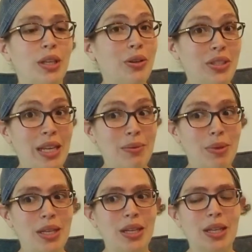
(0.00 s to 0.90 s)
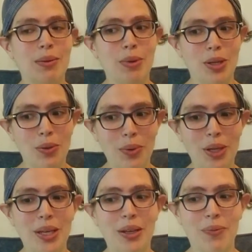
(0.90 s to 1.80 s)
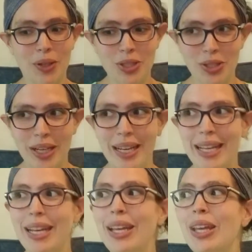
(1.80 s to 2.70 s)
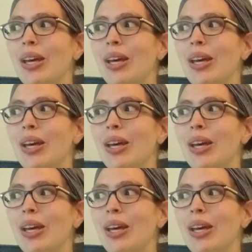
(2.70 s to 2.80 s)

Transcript: irritate me and get me annoyed and frustrated.